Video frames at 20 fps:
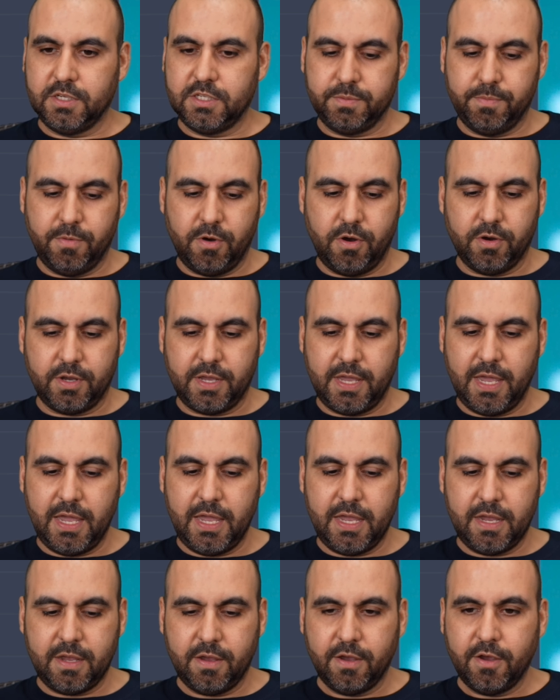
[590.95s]
small
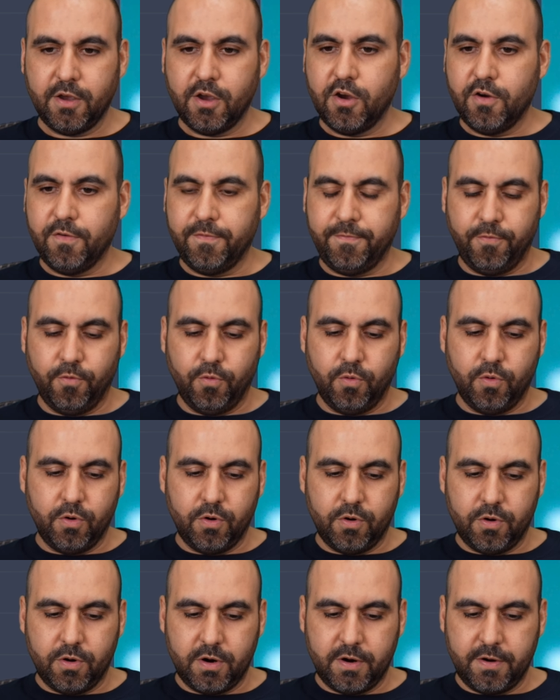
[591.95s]
cake
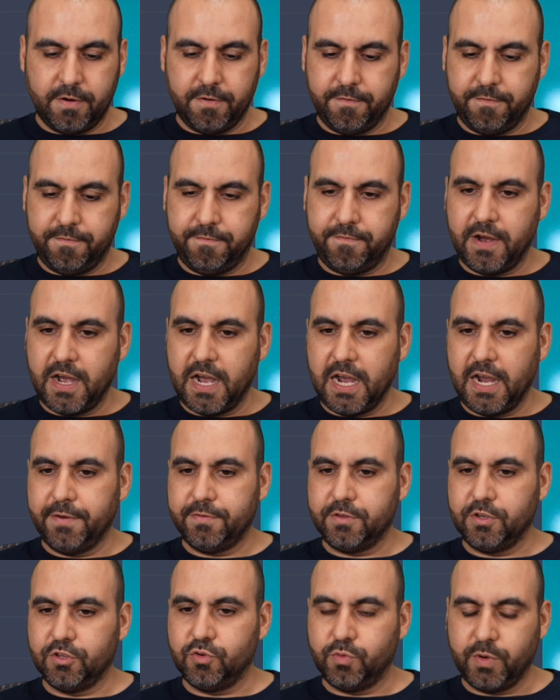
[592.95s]
for
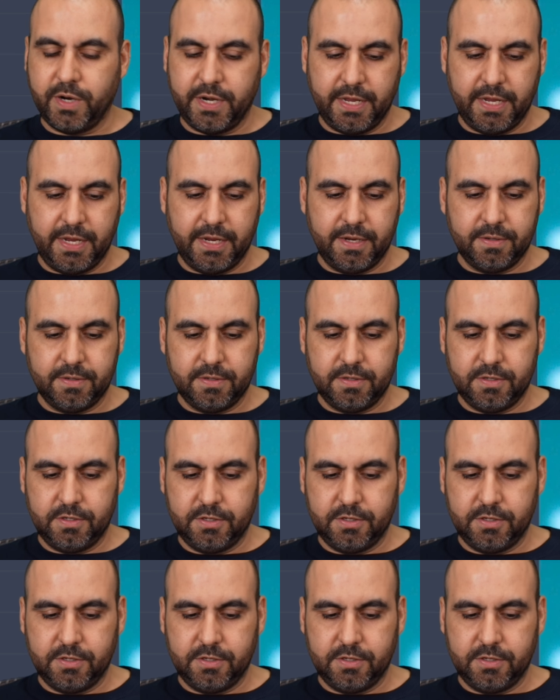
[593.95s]
5 to 20